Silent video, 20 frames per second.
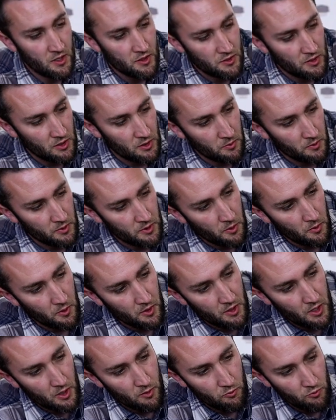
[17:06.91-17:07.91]
So we don't
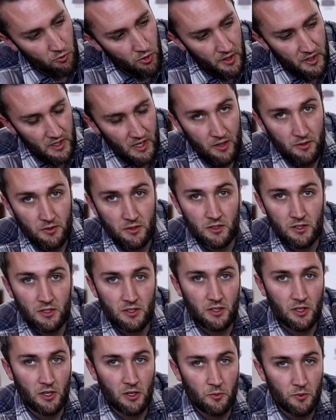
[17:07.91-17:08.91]
want to come right down to
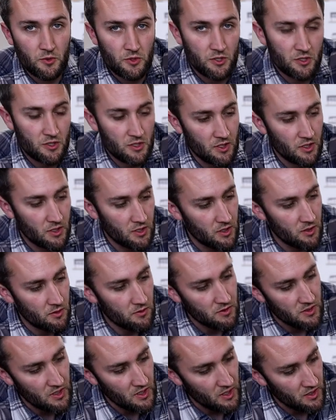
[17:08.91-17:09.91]
this line. We're just going to
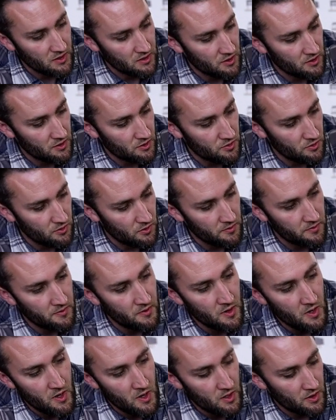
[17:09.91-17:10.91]
use it as our sort of
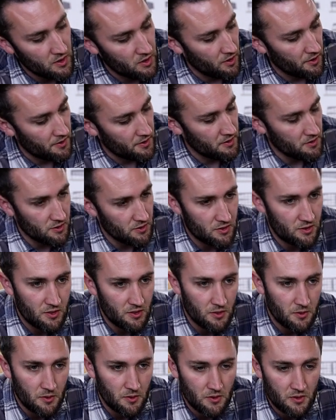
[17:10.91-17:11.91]
guidance
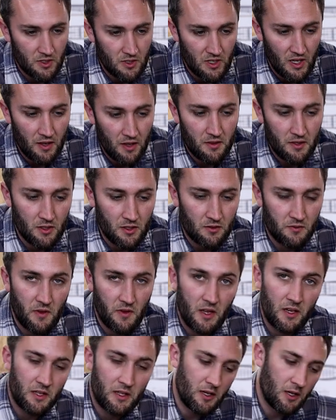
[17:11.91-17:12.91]
to, to get things
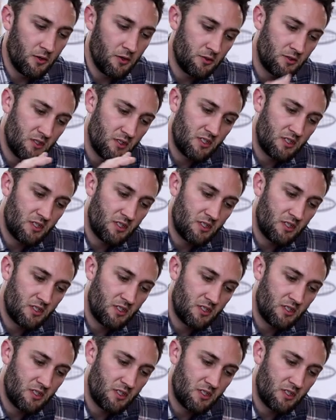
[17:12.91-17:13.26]
fairly close.